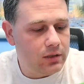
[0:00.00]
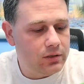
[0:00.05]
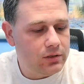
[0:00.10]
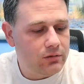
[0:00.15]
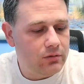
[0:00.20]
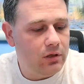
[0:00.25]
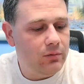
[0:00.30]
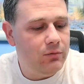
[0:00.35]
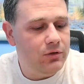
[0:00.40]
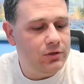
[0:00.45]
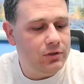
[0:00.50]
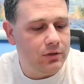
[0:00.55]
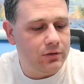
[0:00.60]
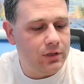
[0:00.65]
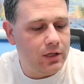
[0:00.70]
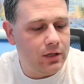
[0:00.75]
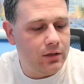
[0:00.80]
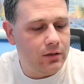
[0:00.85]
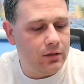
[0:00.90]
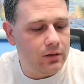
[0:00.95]
stream music or
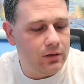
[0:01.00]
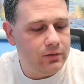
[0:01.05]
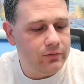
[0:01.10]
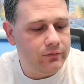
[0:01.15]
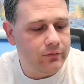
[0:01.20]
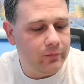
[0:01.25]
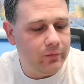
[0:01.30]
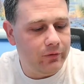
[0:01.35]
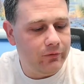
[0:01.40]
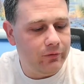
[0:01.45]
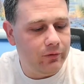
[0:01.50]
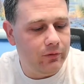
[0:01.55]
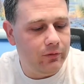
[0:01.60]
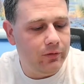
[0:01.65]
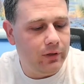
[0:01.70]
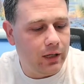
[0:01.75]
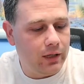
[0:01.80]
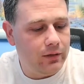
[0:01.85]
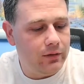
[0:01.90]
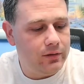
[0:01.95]
take calls from your
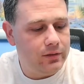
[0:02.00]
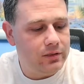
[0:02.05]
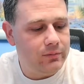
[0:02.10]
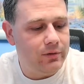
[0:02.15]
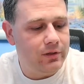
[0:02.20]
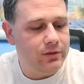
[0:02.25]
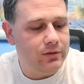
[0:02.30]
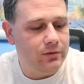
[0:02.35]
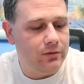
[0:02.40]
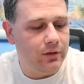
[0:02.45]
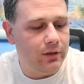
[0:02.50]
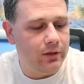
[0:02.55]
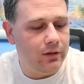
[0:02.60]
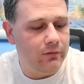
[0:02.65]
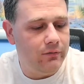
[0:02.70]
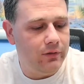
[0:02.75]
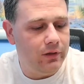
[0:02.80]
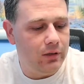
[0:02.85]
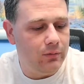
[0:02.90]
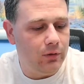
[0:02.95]
phone and customize your audio via the